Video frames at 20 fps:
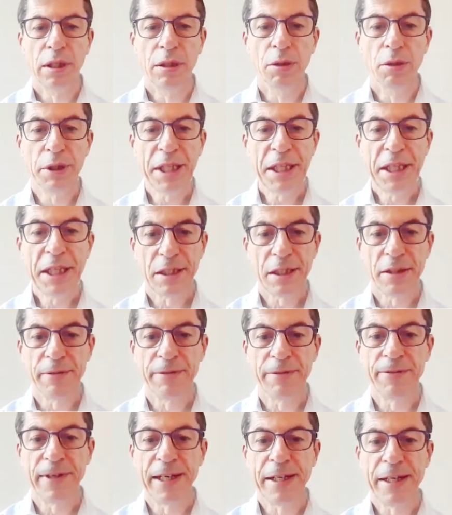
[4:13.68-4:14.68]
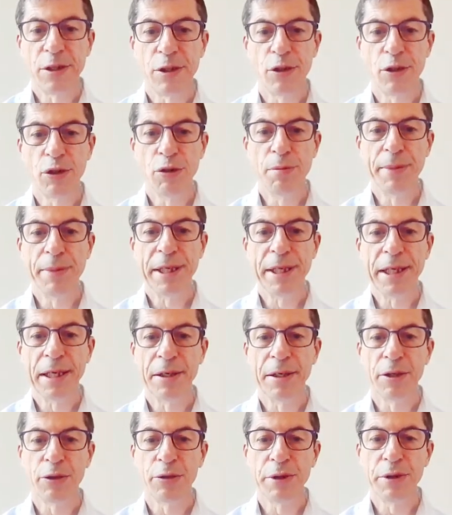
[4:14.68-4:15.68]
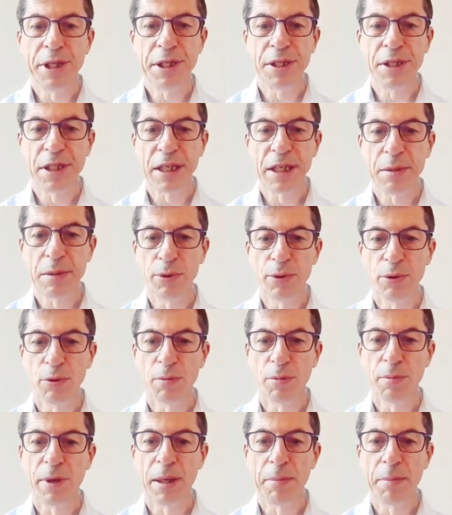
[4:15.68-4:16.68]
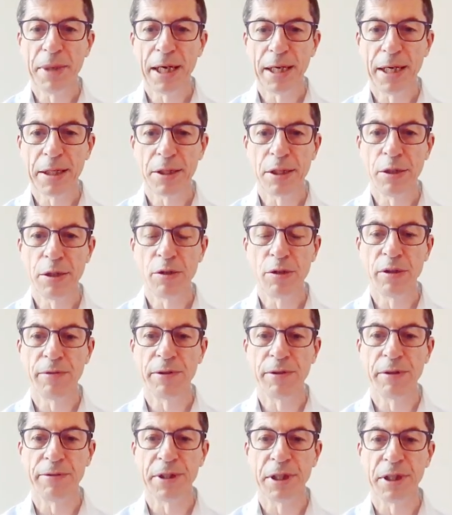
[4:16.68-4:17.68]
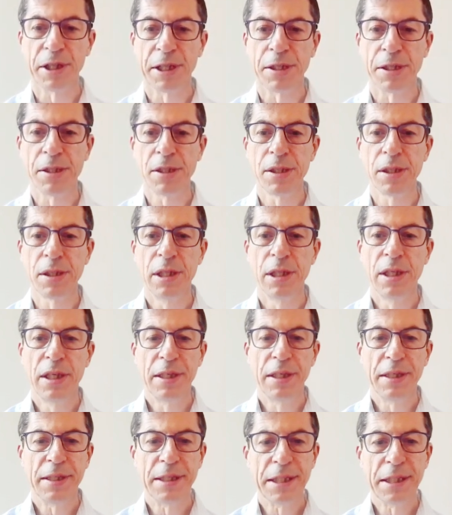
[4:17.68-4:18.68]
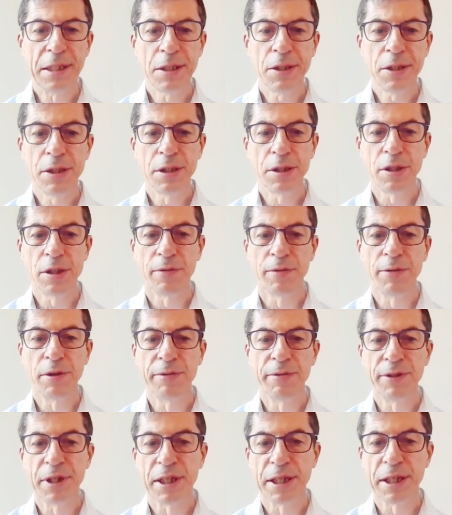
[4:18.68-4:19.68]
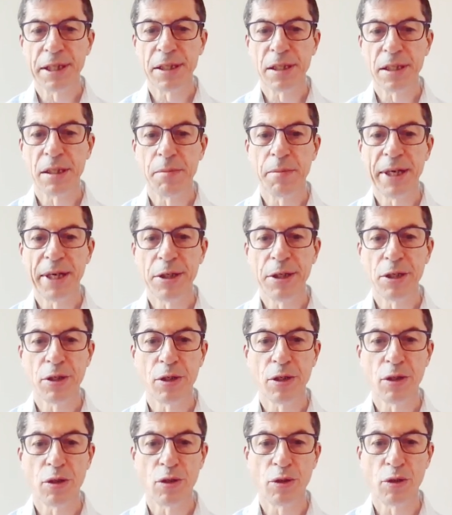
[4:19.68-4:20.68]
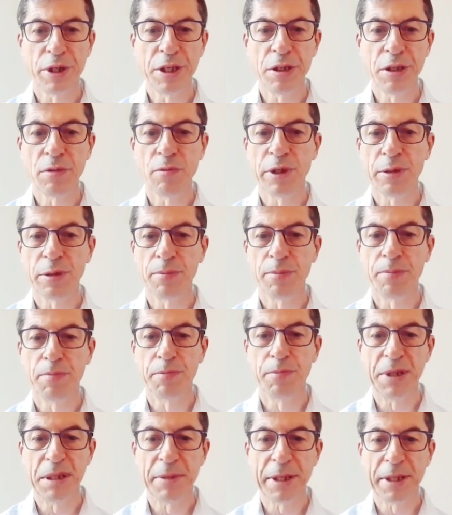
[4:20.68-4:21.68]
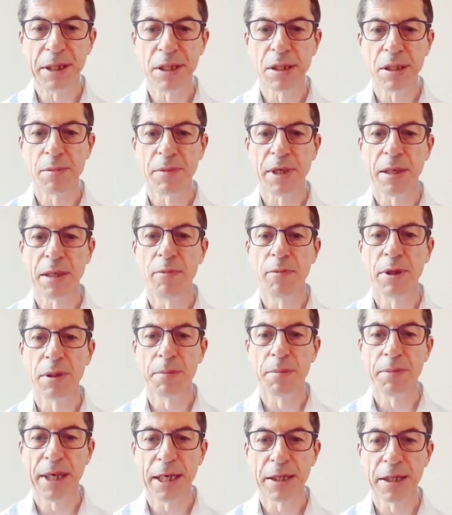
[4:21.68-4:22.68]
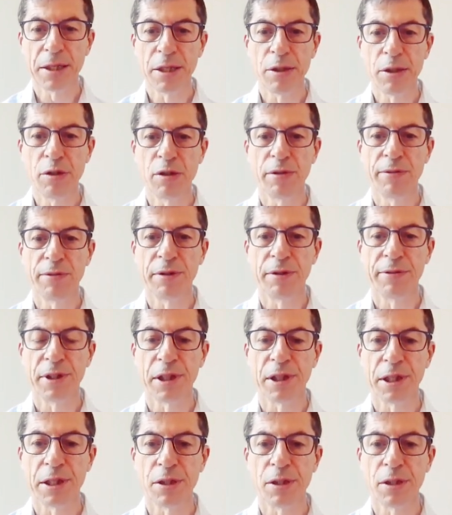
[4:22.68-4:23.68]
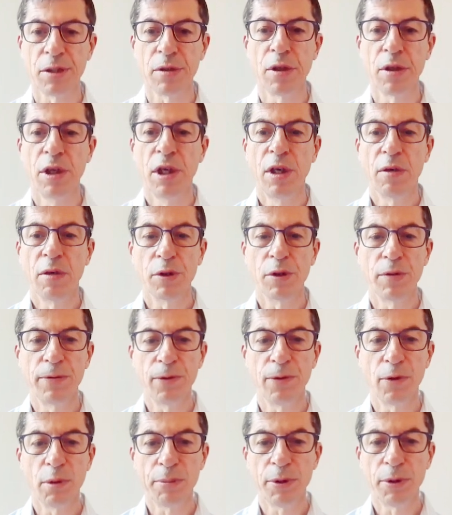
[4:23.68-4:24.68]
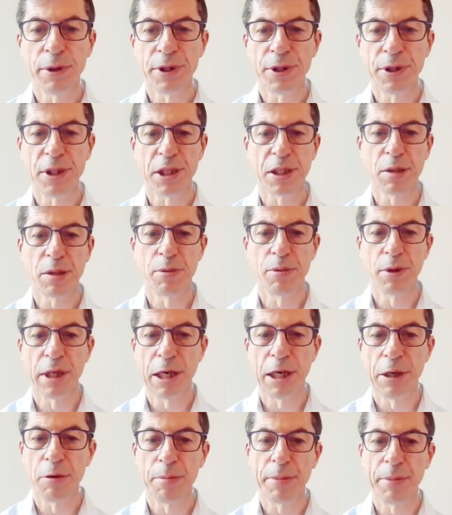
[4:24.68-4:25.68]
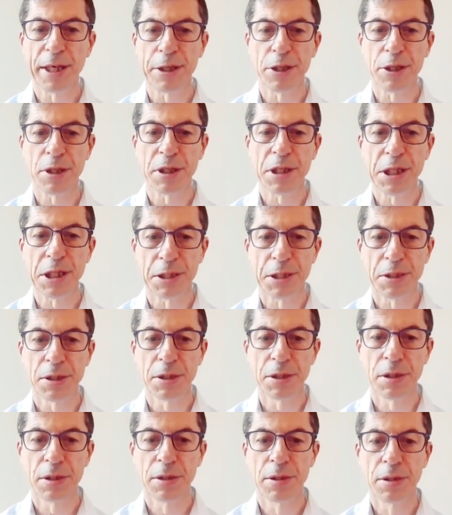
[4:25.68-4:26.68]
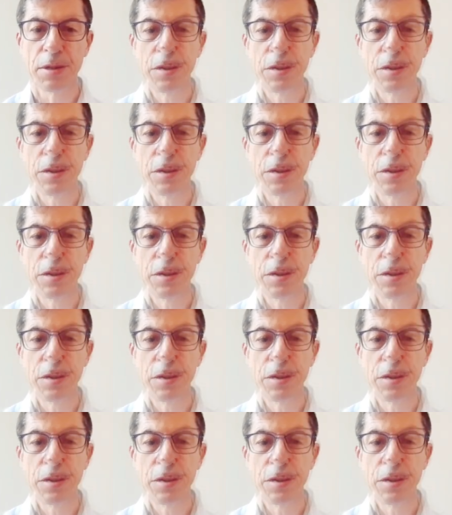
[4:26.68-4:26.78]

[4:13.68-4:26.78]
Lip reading: Looking at the phase 2b and 3 study pool by past history of uveitis, the incidence of uveitis in patients treated with Bimekizumab with a past history of uveitis was 4.6 per 100 patient years.